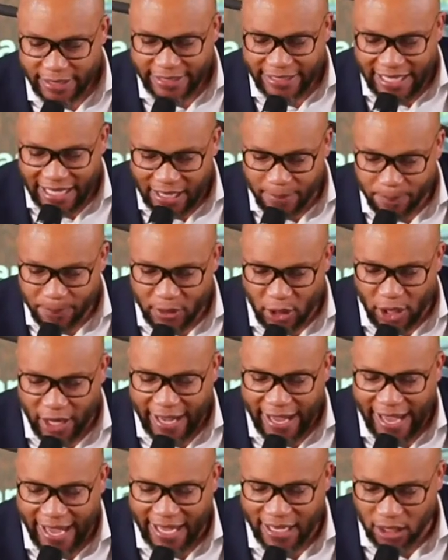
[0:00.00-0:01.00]
keep your
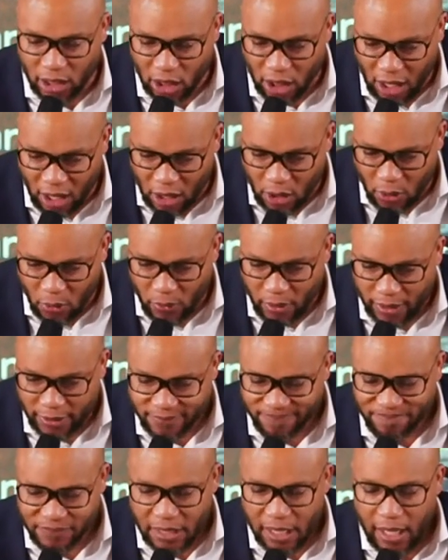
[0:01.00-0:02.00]
head low,
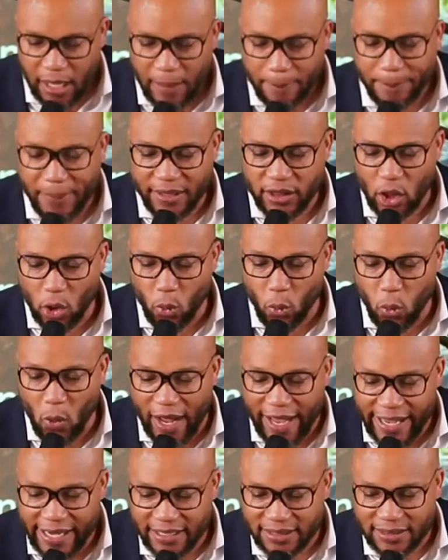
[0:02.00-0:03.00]
but the
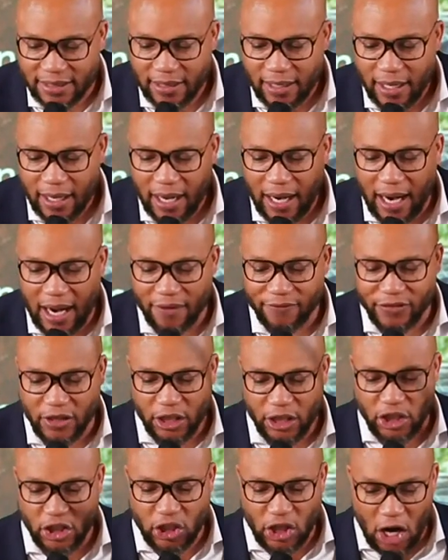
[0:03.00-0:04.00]
weight of the
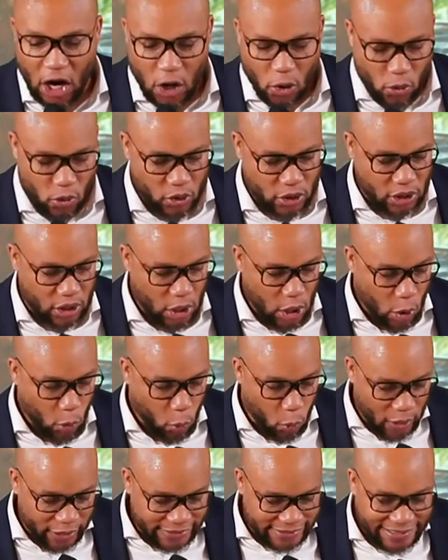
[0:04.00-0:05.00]
yoke
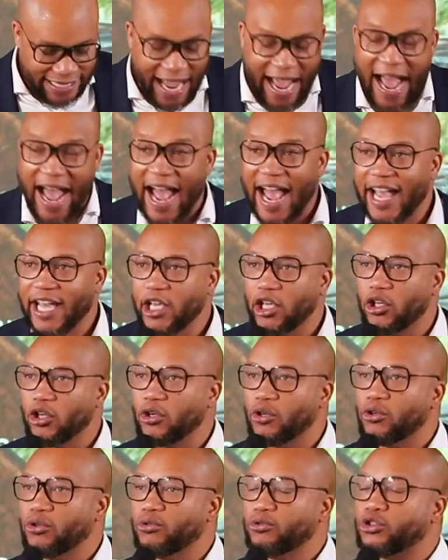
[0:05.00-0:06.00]
would tie
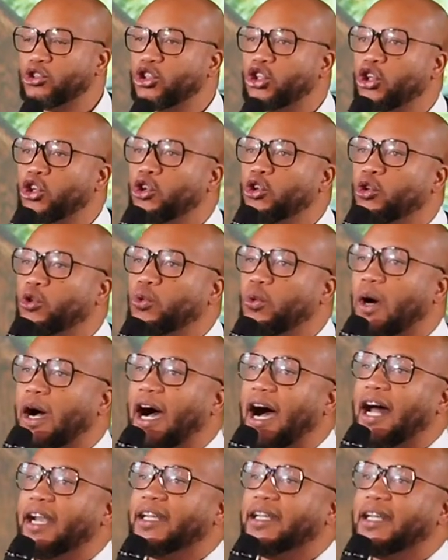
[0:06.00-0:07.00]
you to
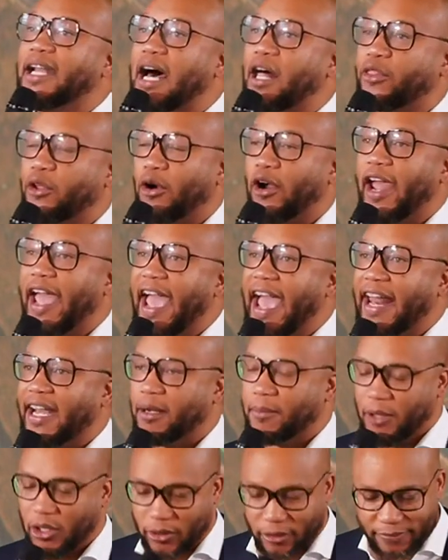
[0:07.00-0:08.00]
another
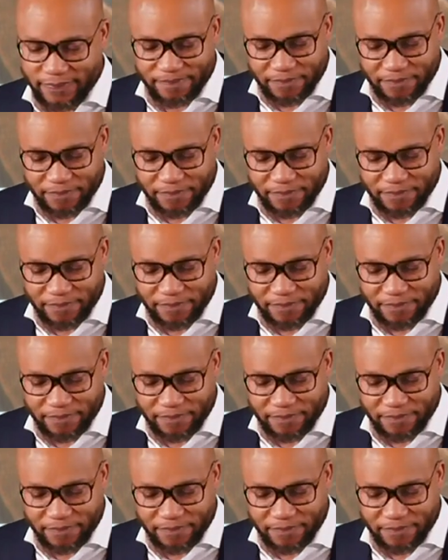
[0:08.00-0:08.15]
animal.